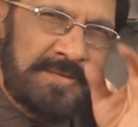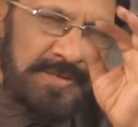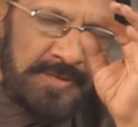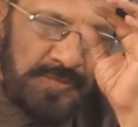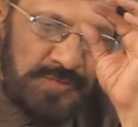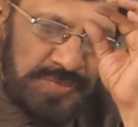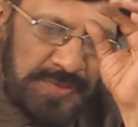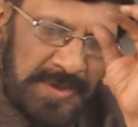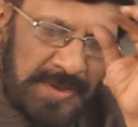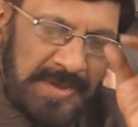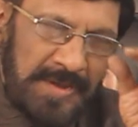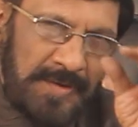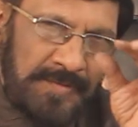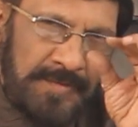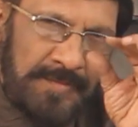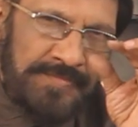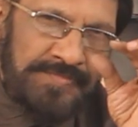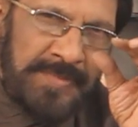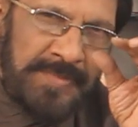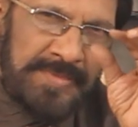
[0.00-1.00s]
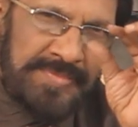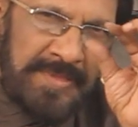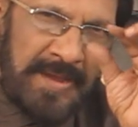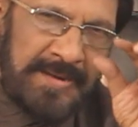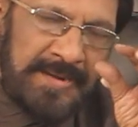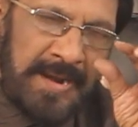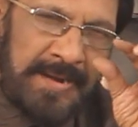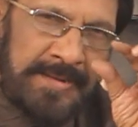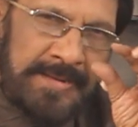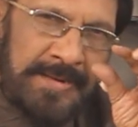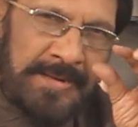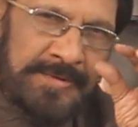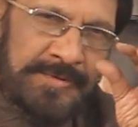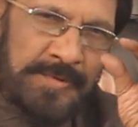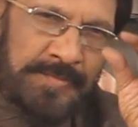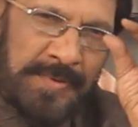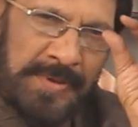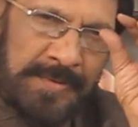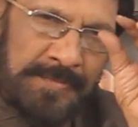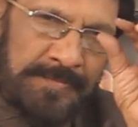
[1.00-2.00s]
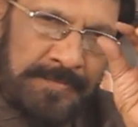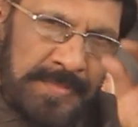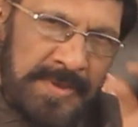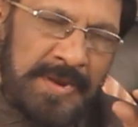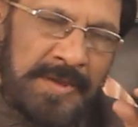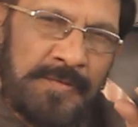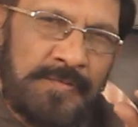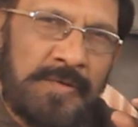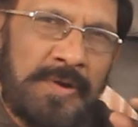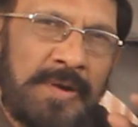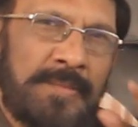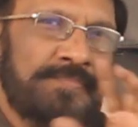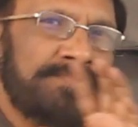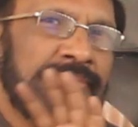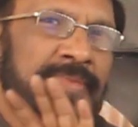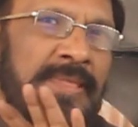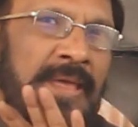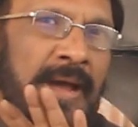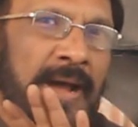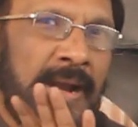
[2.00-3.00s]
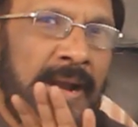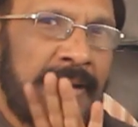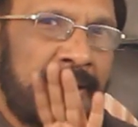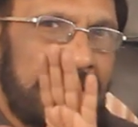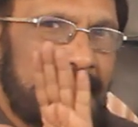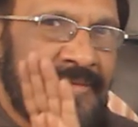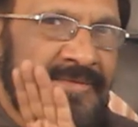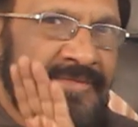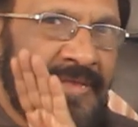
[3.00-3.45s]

You think of the title should be meaningful and at the